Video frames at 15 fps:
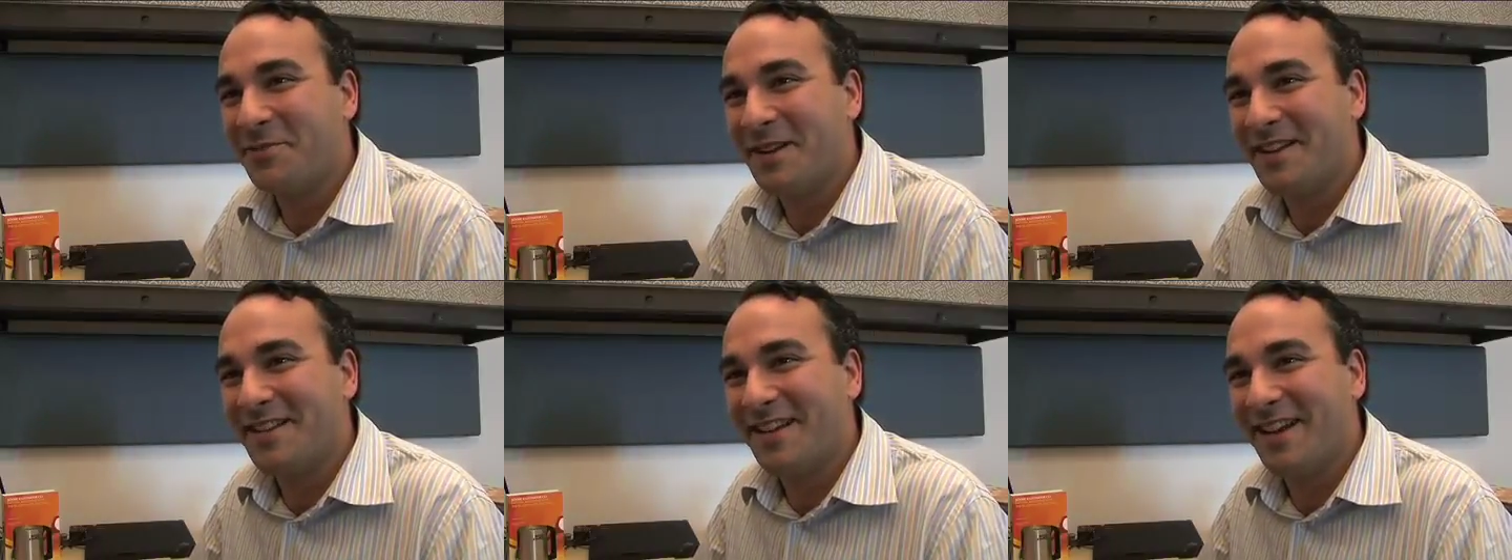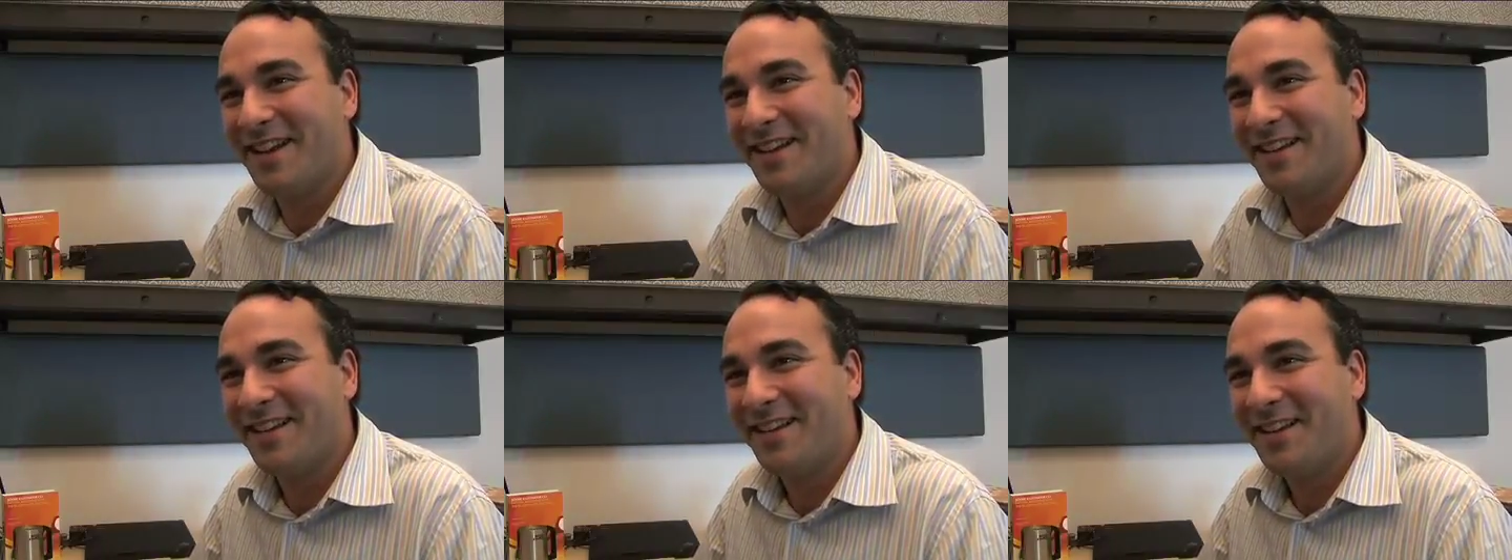but
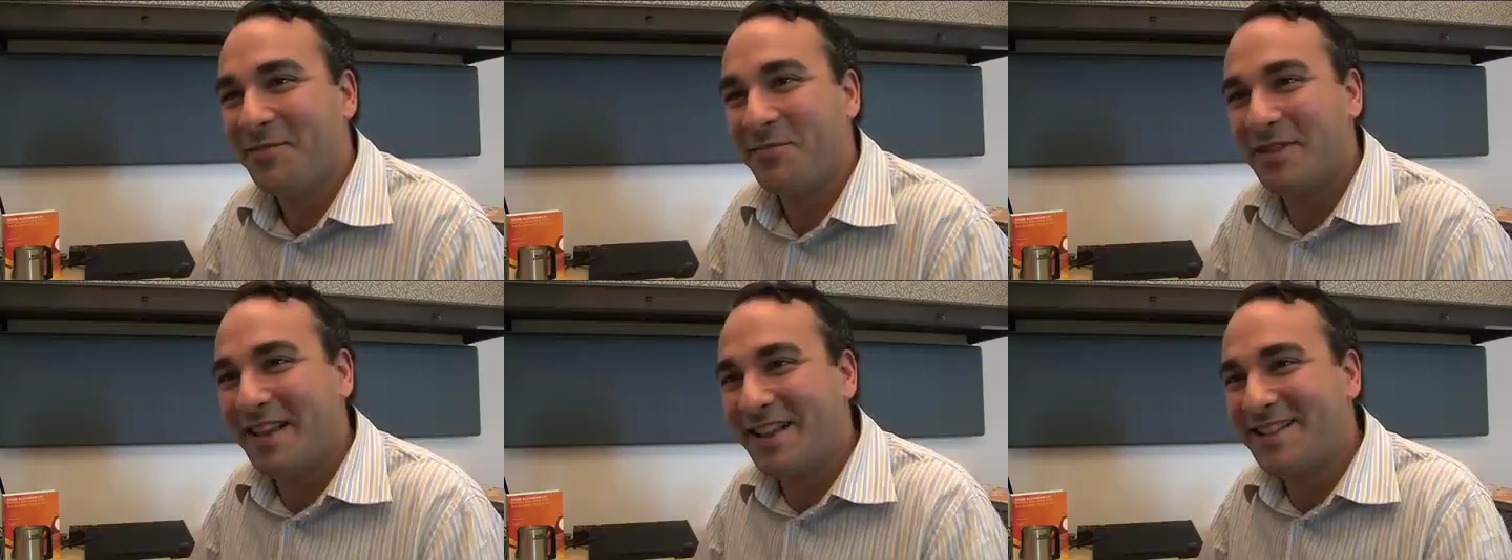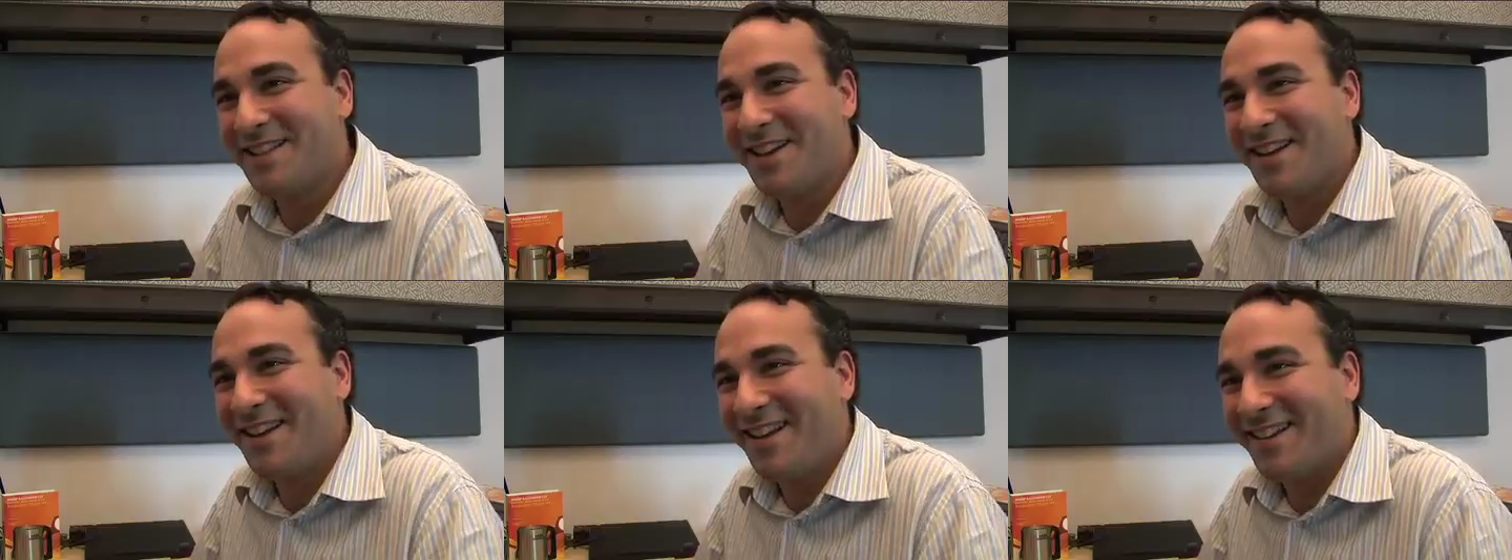that's
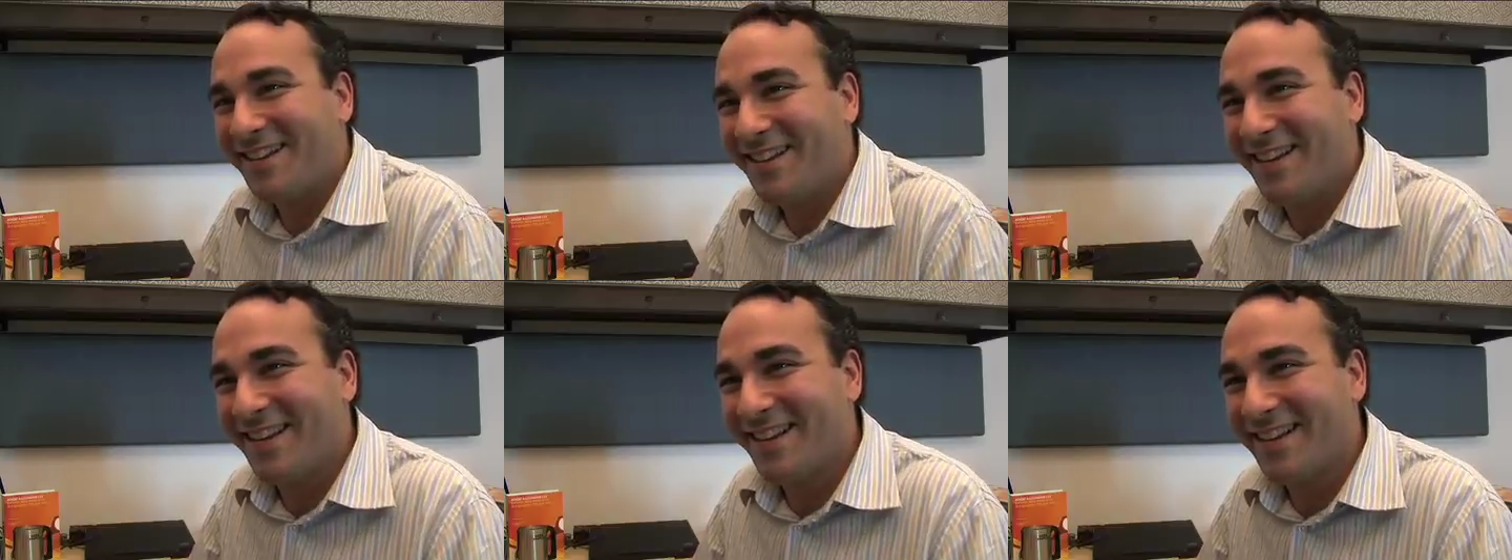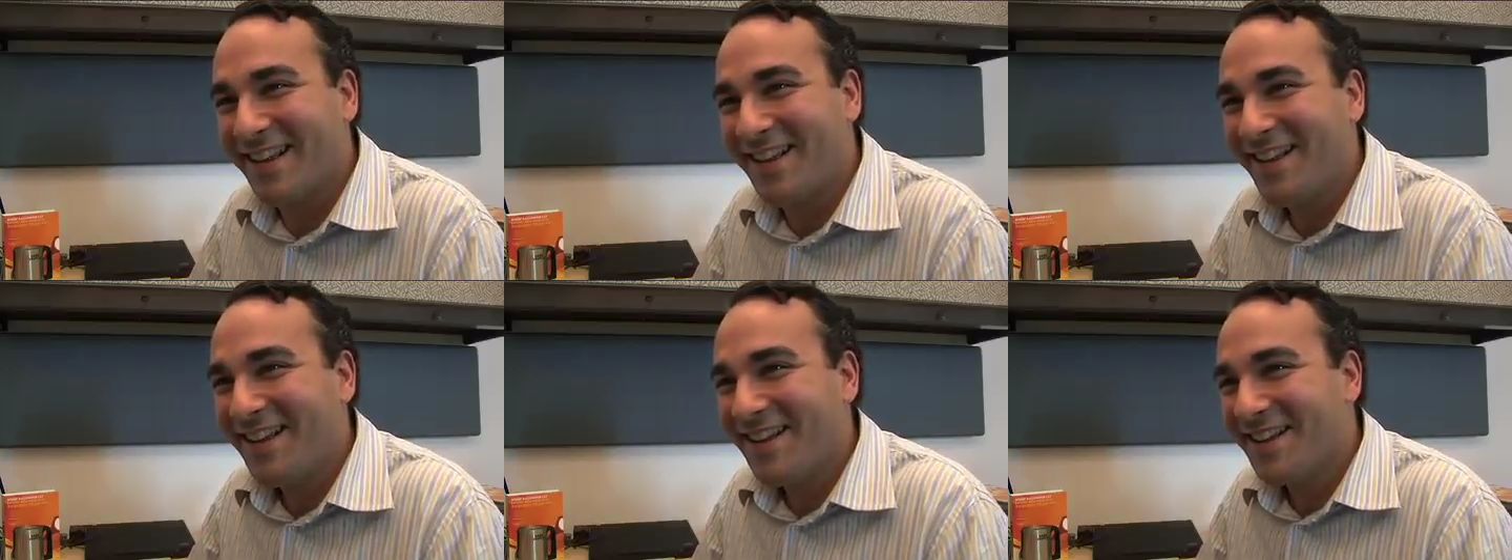not it.
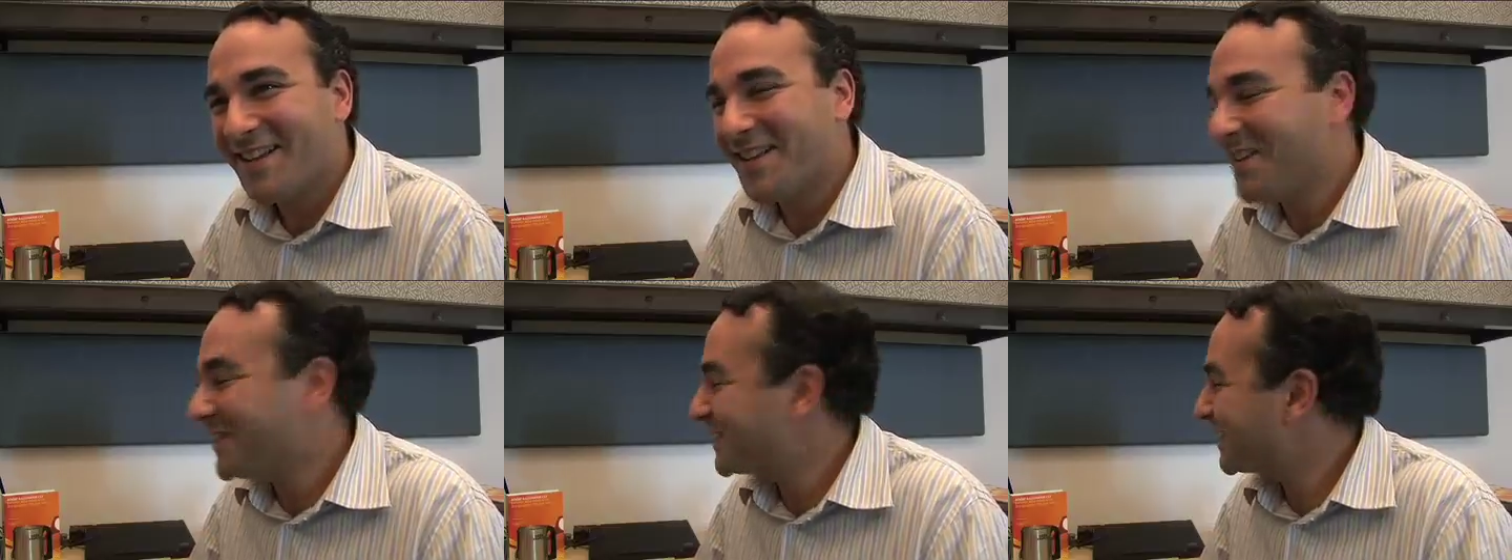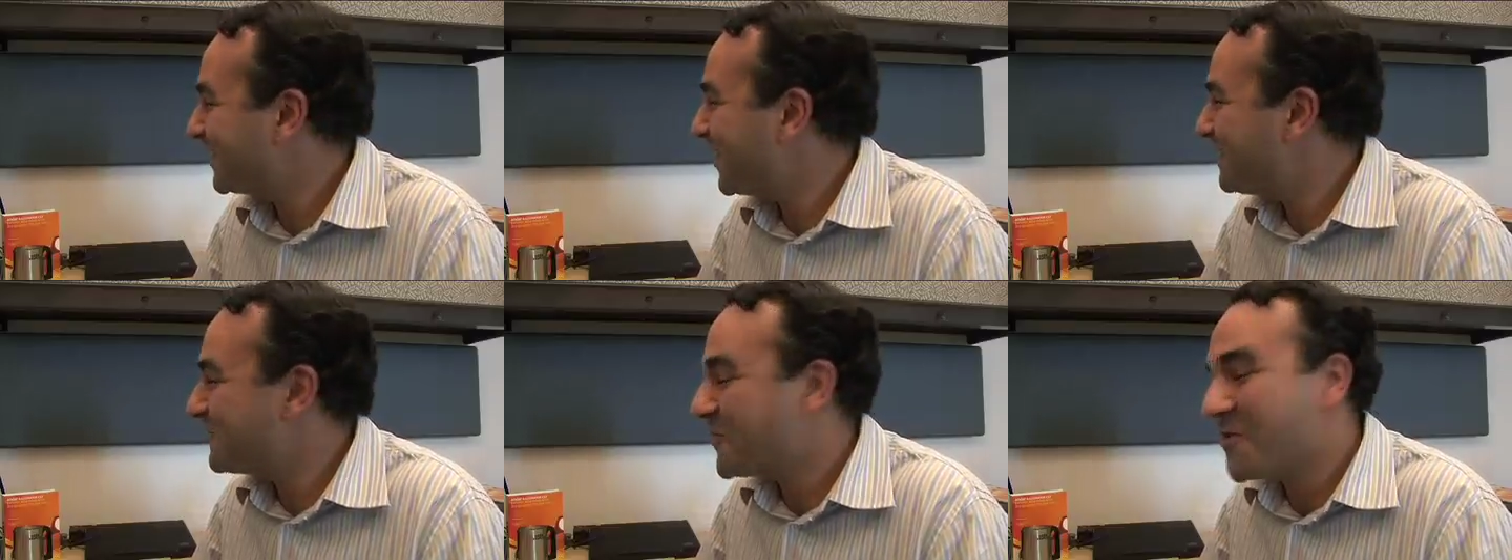There's a
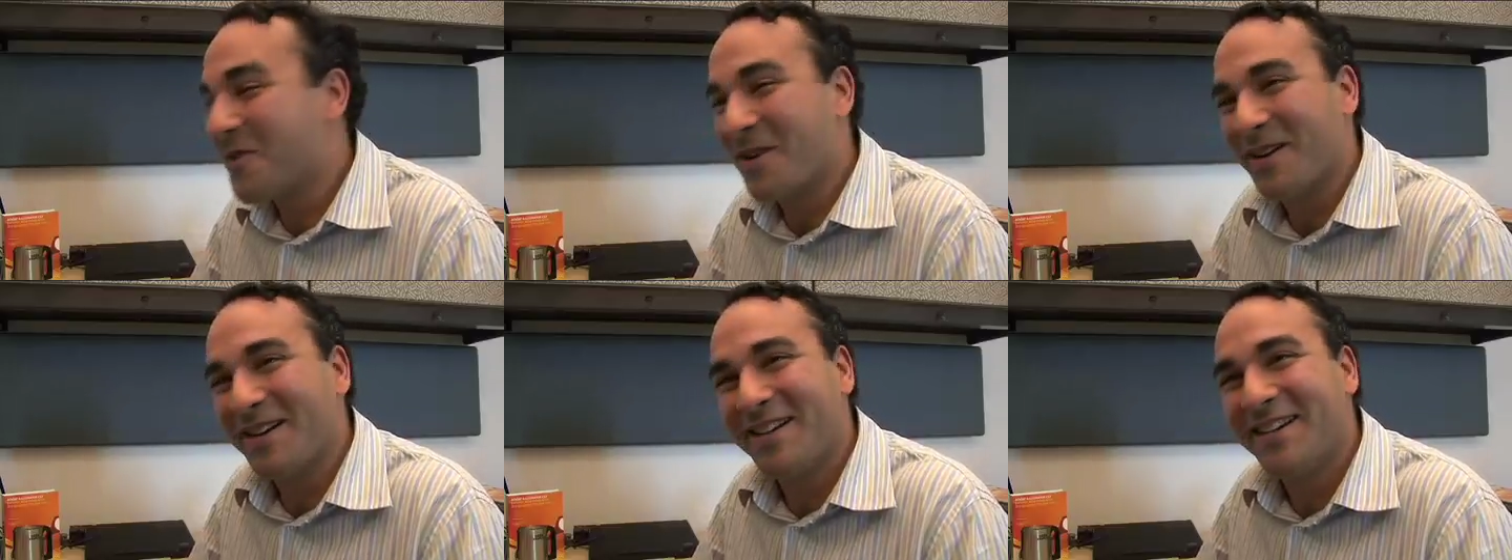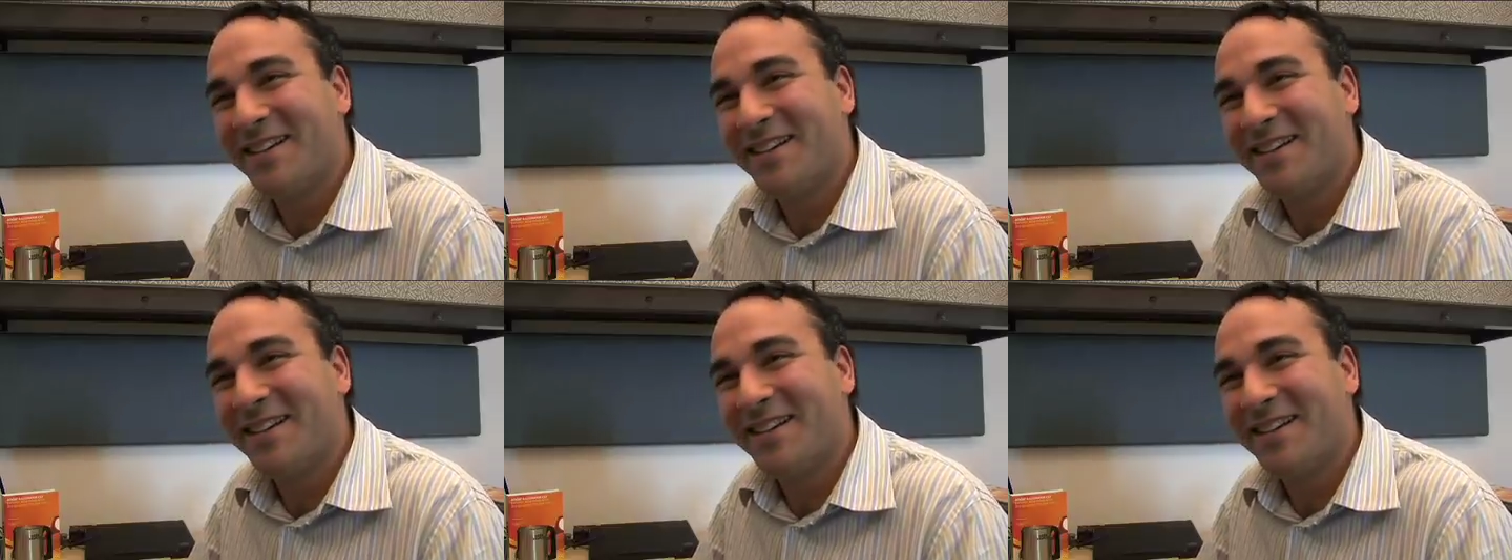lot more.